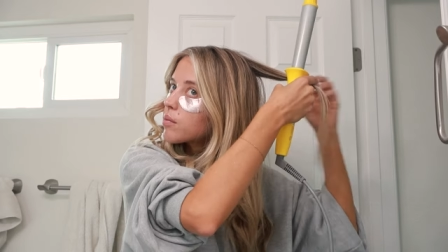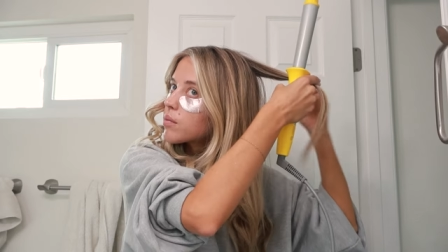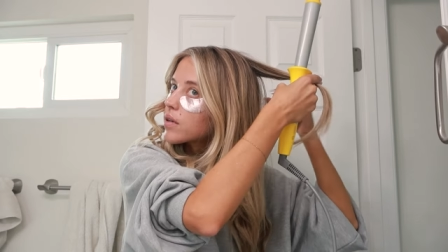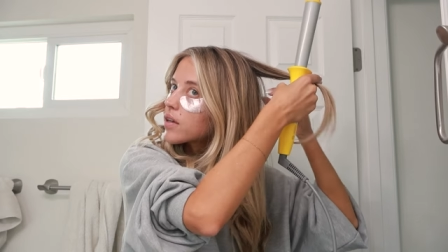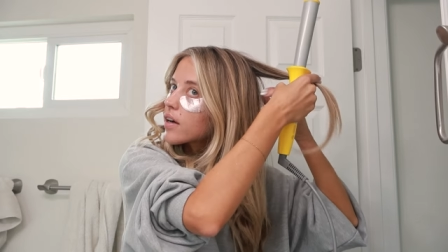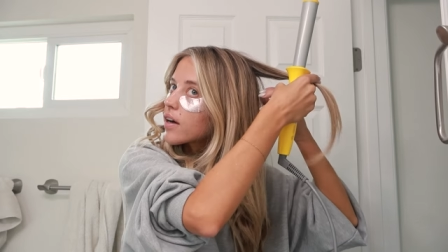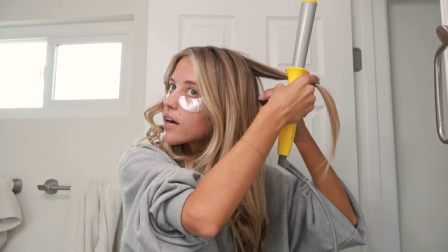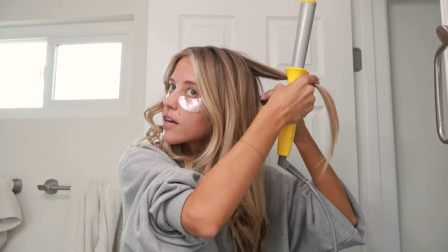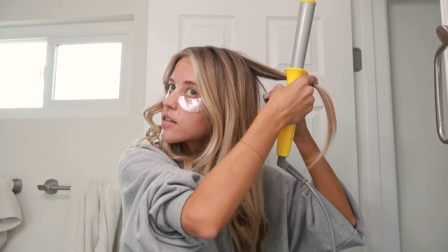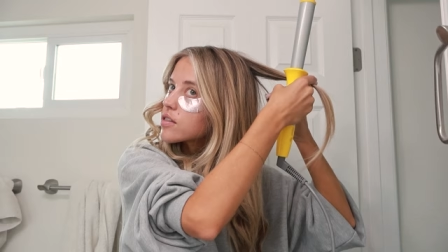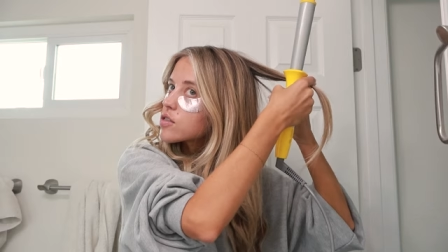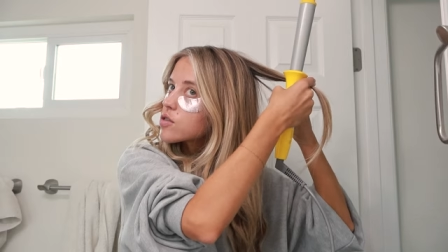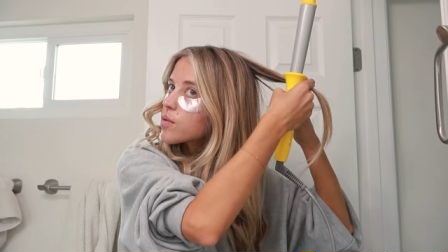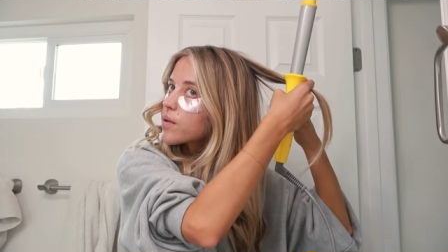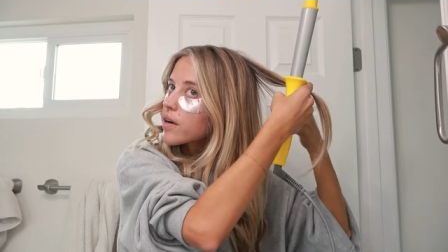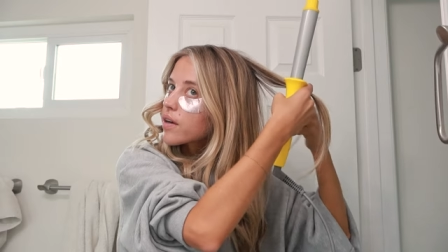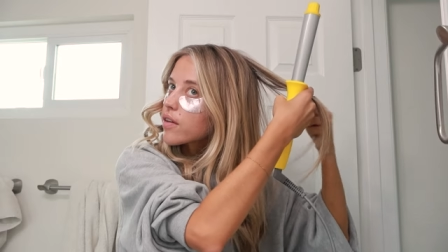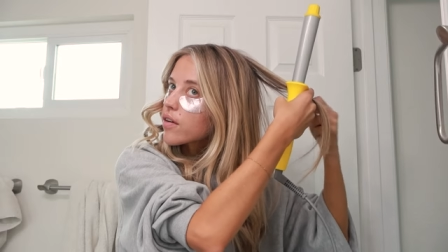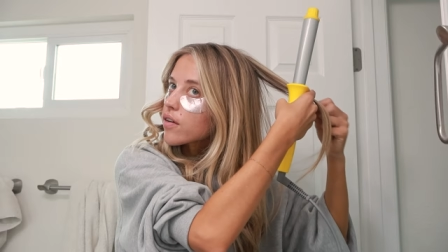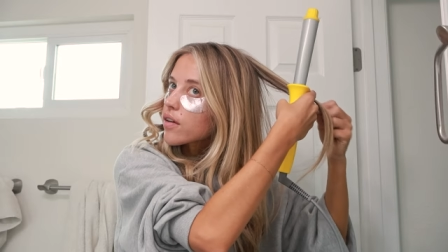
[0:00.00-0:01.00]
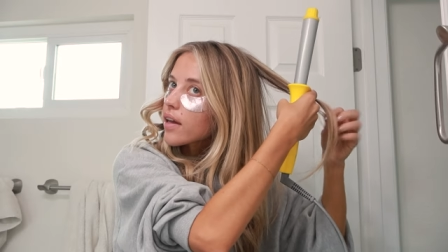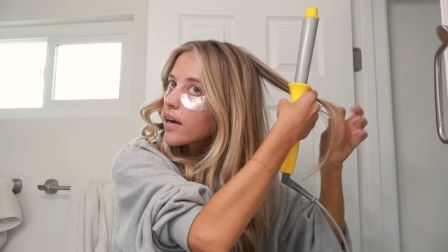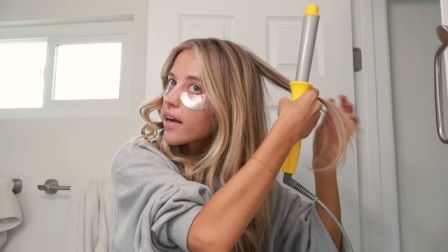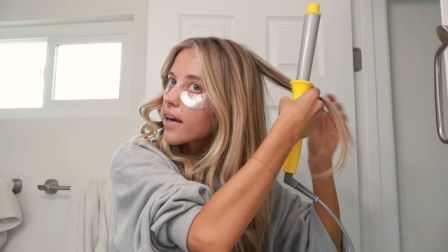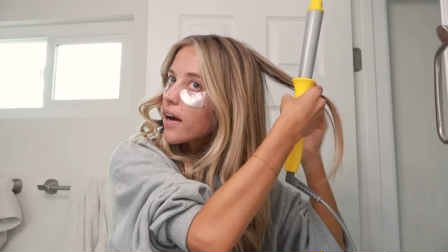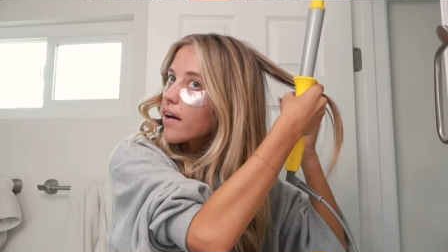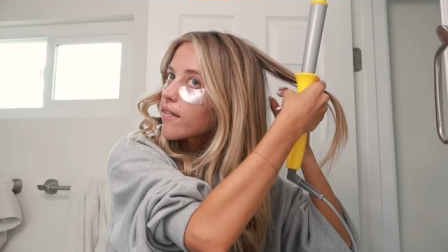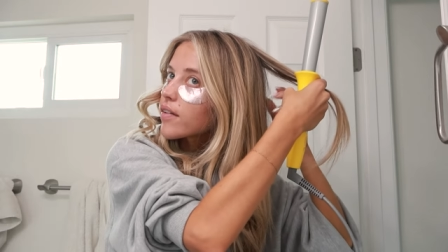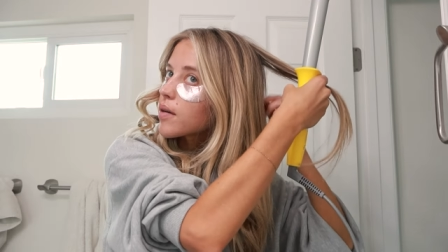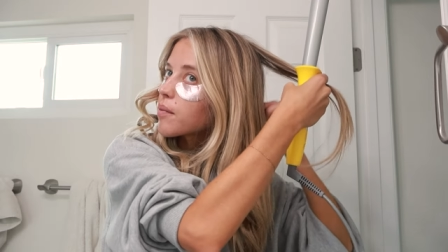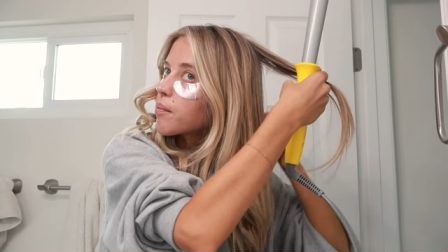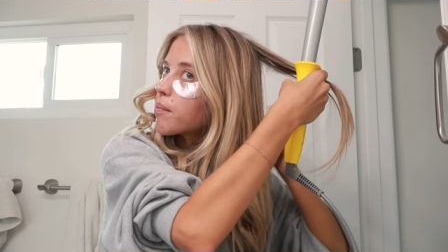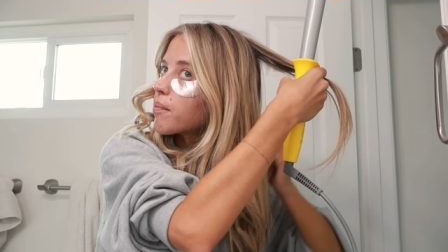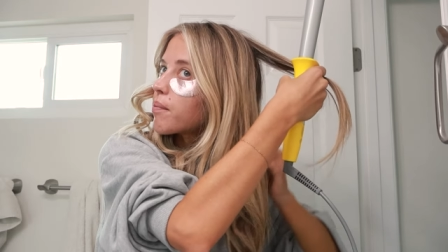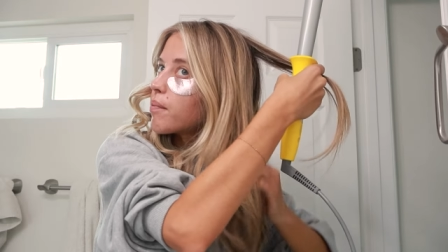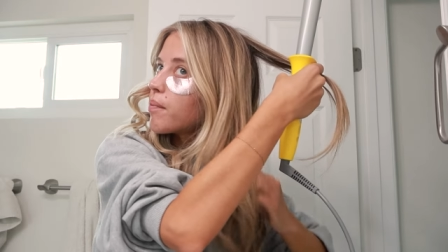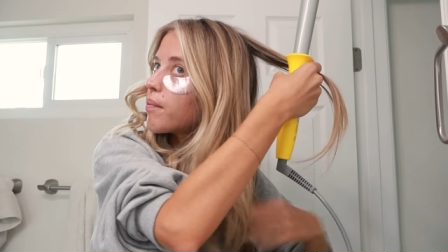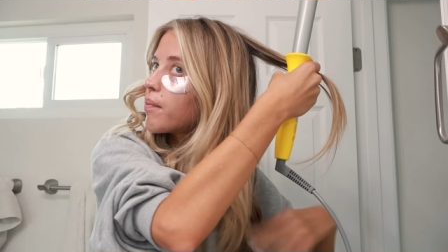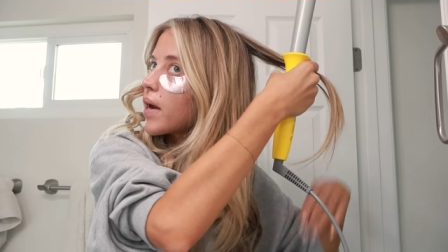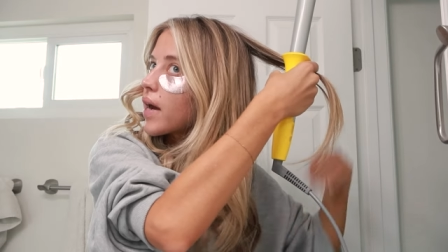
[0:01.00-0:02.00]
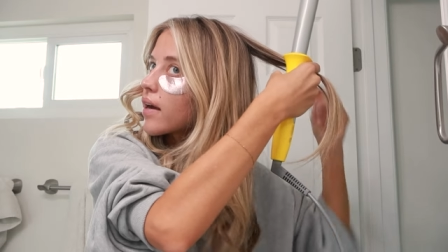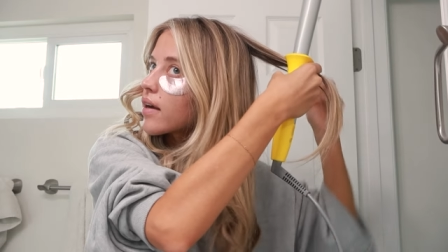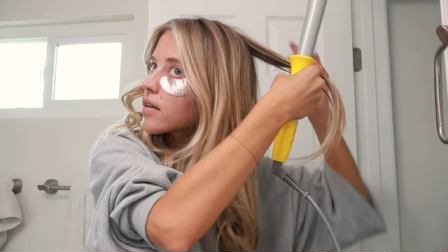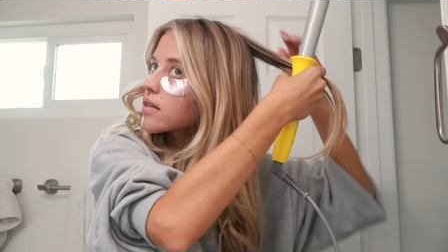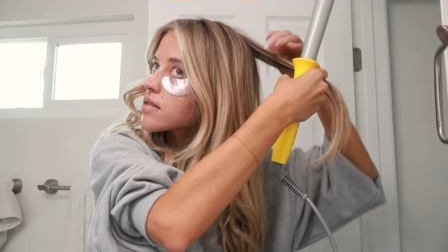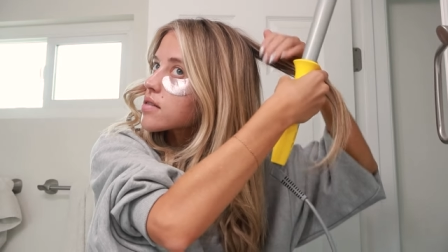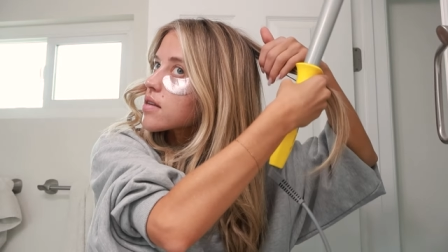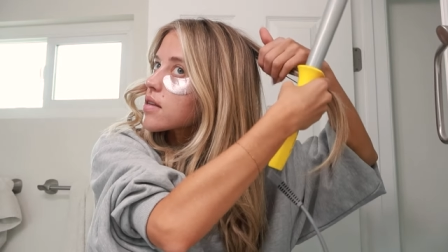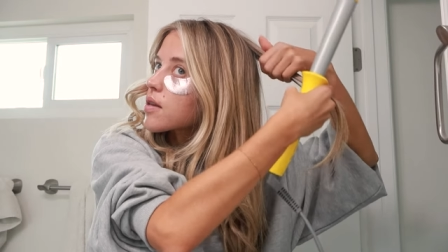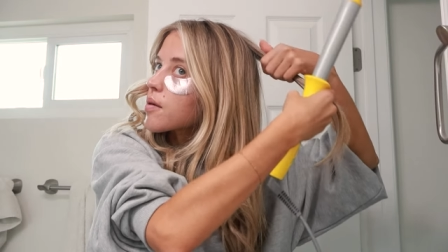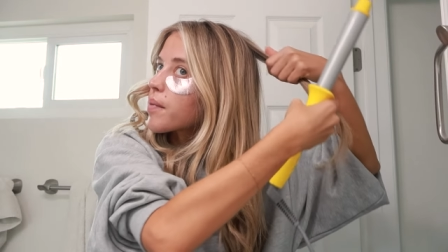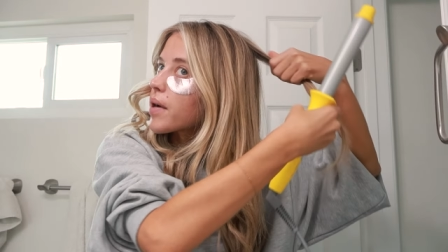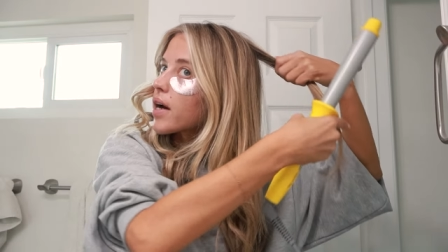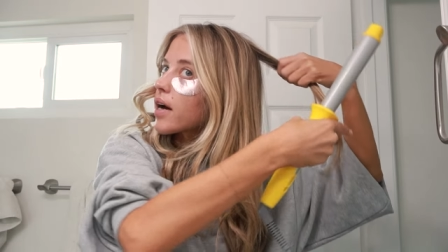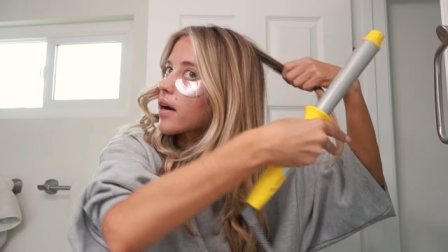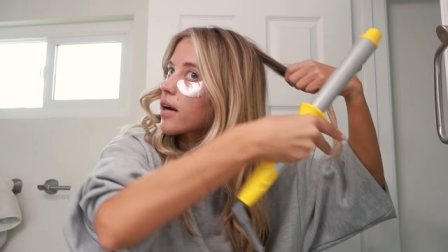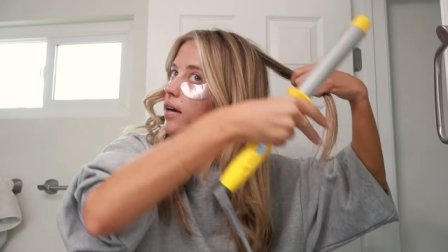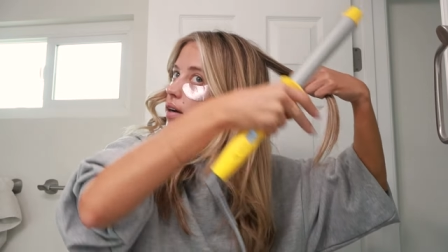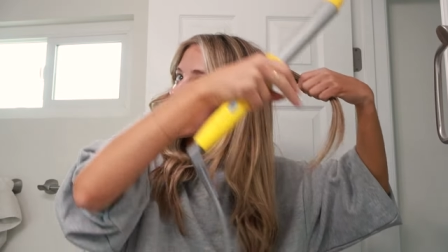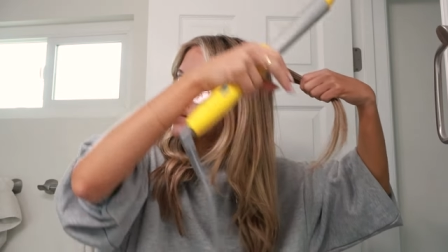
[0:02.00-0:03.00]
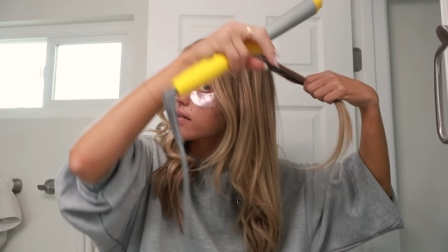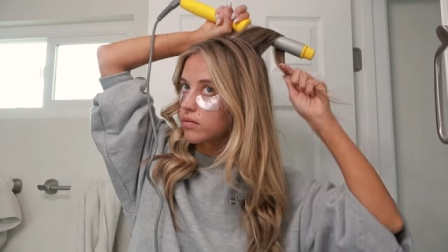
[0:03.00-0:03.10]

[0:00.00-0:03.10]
But I swear they're like having bangs in the back.